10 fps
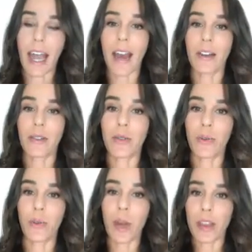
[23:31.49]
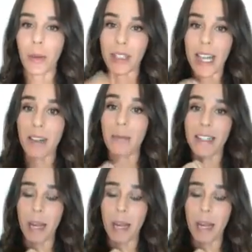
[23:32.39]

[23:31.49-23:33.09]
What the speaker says: And when they would take my